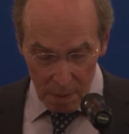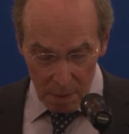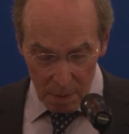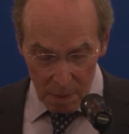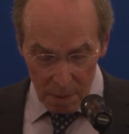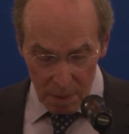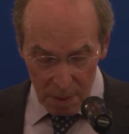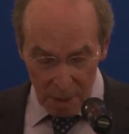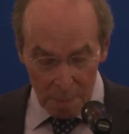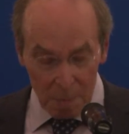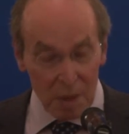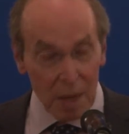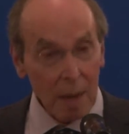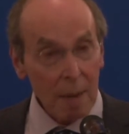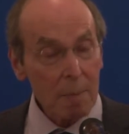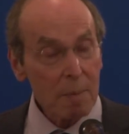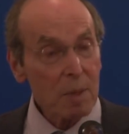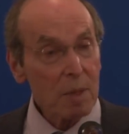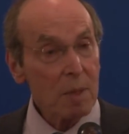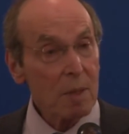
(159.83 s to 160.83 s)

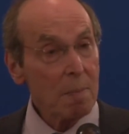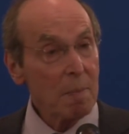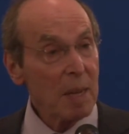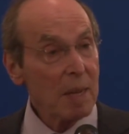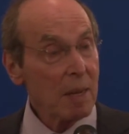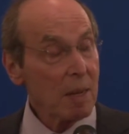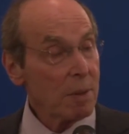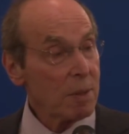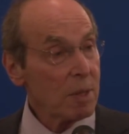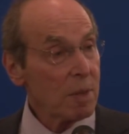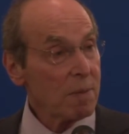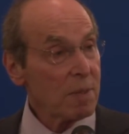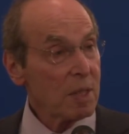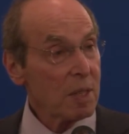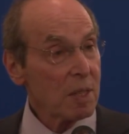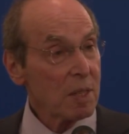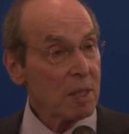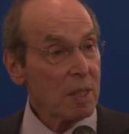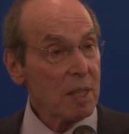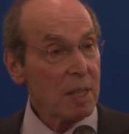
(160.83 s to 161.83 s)
Sometimes the meddlers have
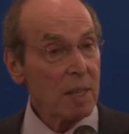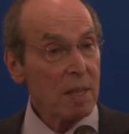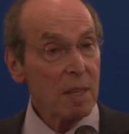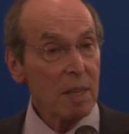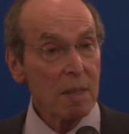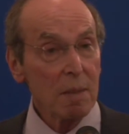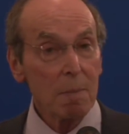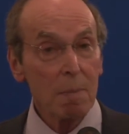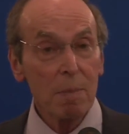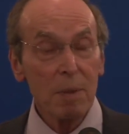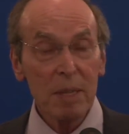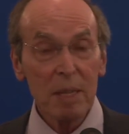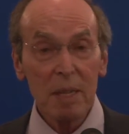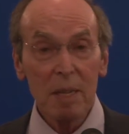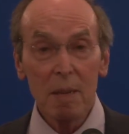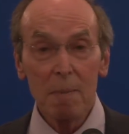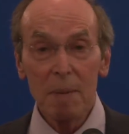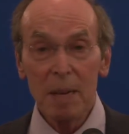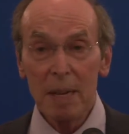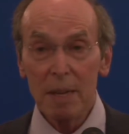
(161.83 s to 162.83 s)
succeeded in
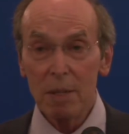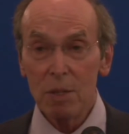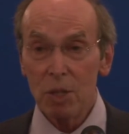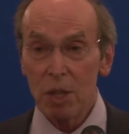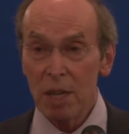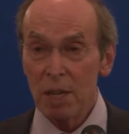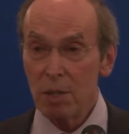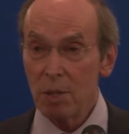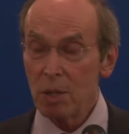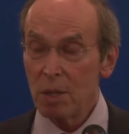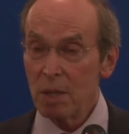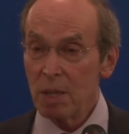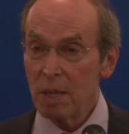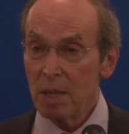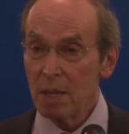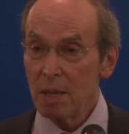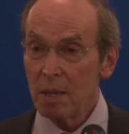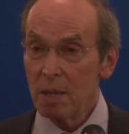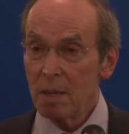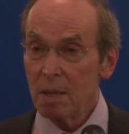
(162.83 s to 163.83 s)
bringing about a change in
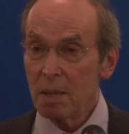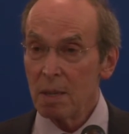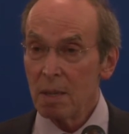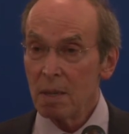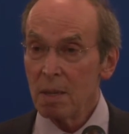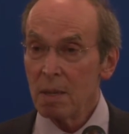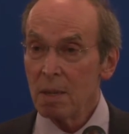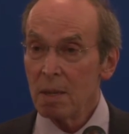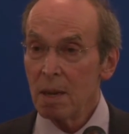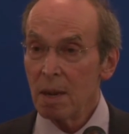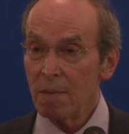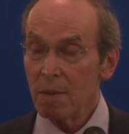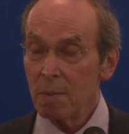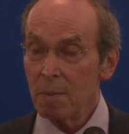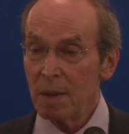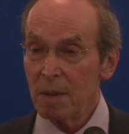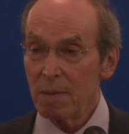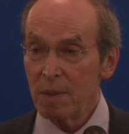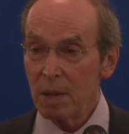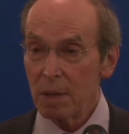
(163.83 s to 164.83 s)
the
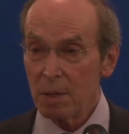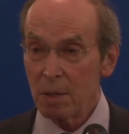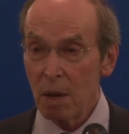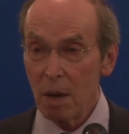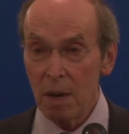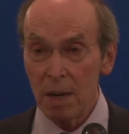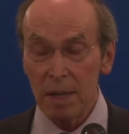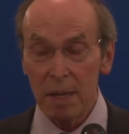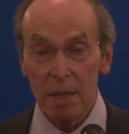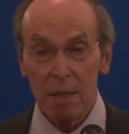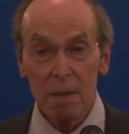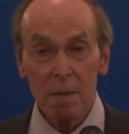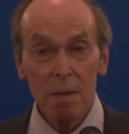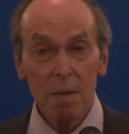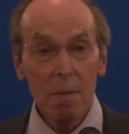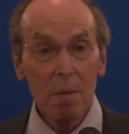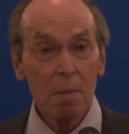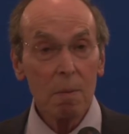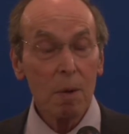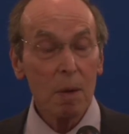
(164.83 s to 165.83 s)
government of their target,
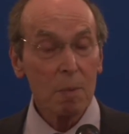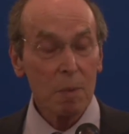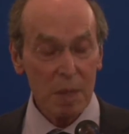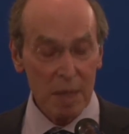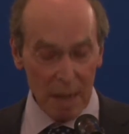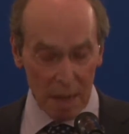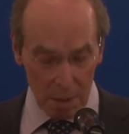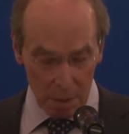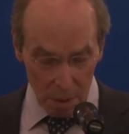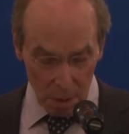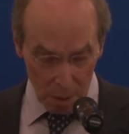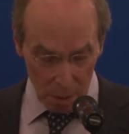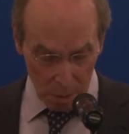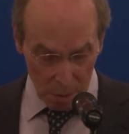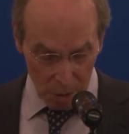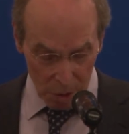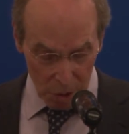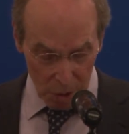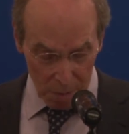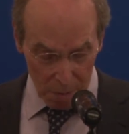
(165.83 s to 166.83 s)
what we now call
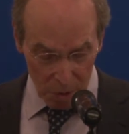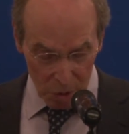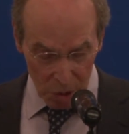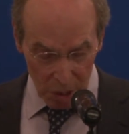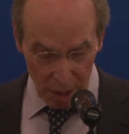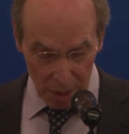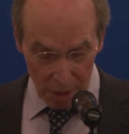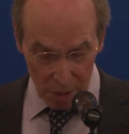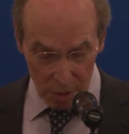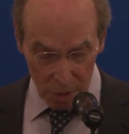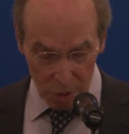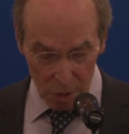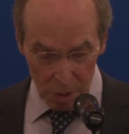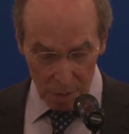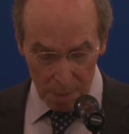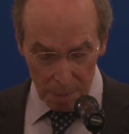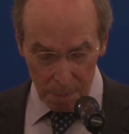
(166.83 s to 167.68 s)
regime change.